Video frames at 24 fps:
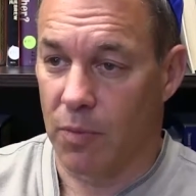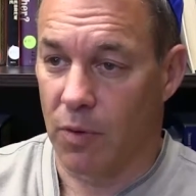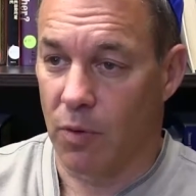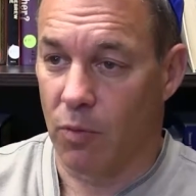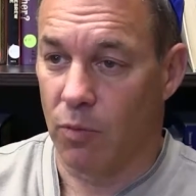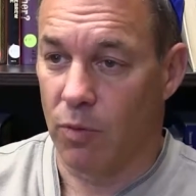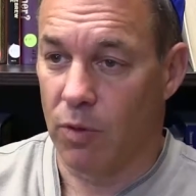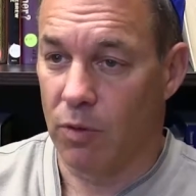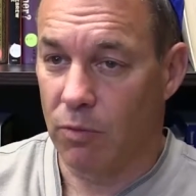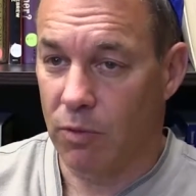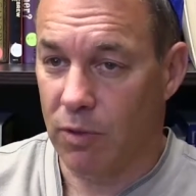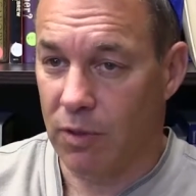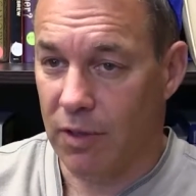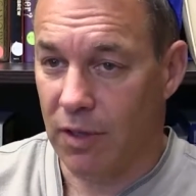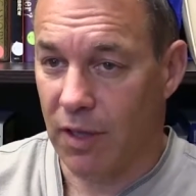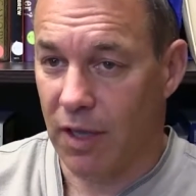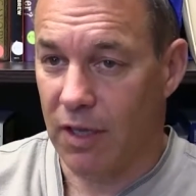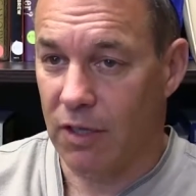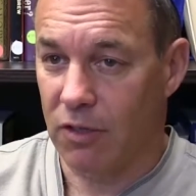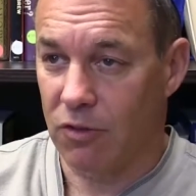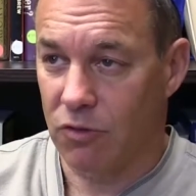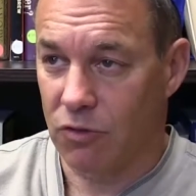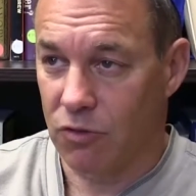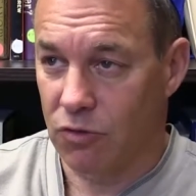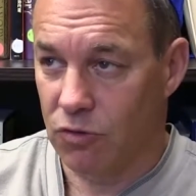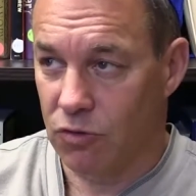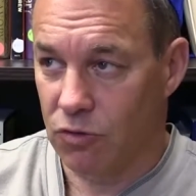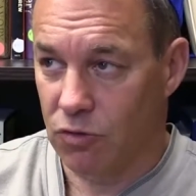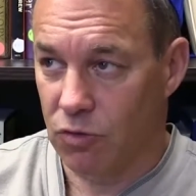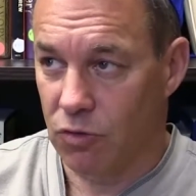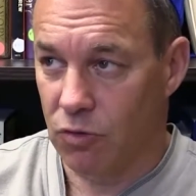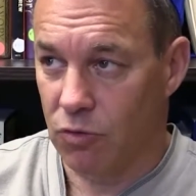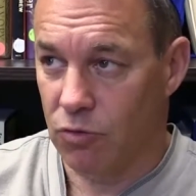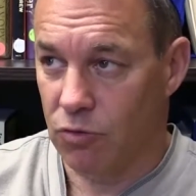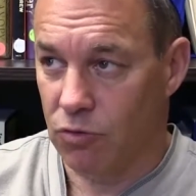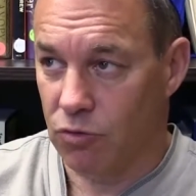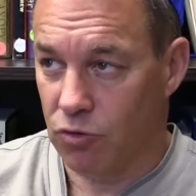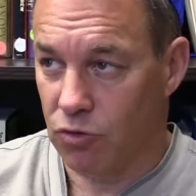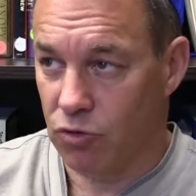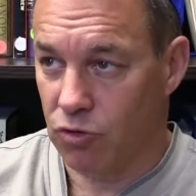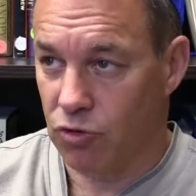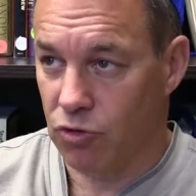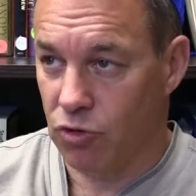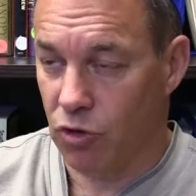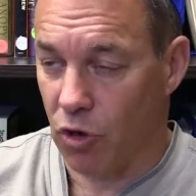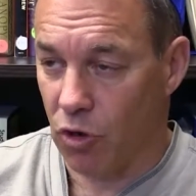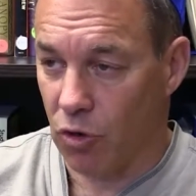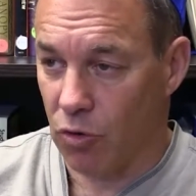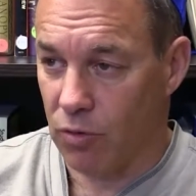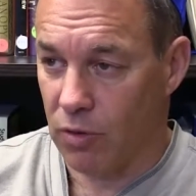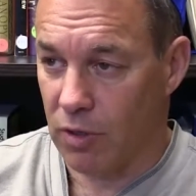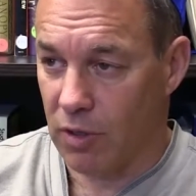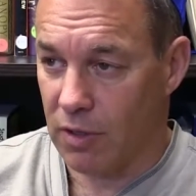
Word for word: But we would like to show